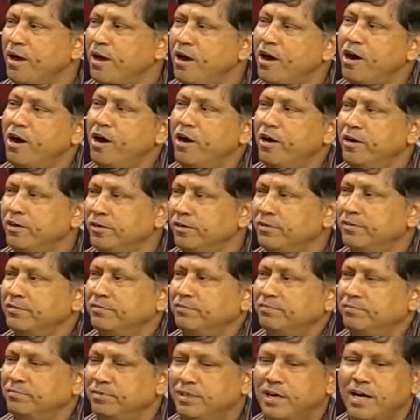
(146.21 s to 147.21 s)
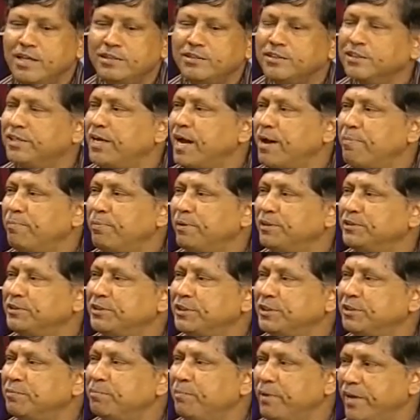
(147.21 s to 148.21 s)
or as it happens
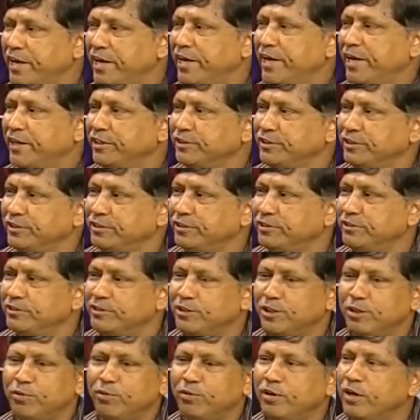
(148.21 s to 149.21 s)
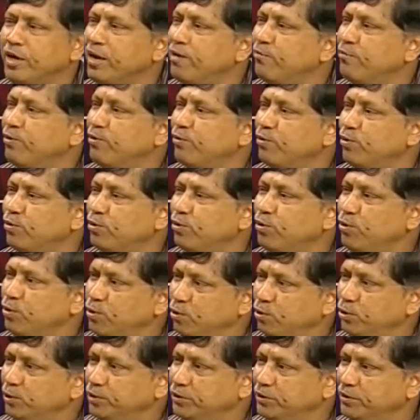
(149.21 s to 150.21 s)
in many cases, you will have your own
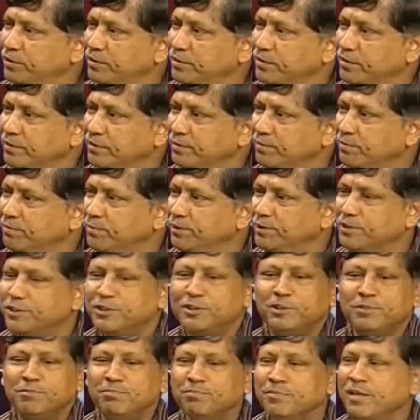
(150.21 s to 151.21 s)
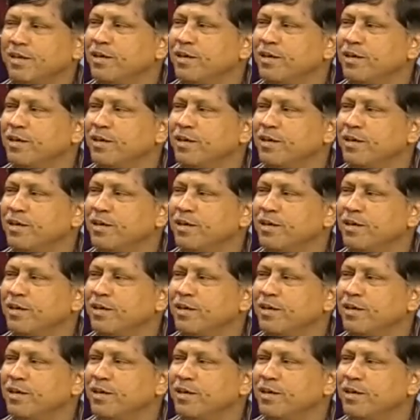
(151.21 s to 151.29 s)
notes which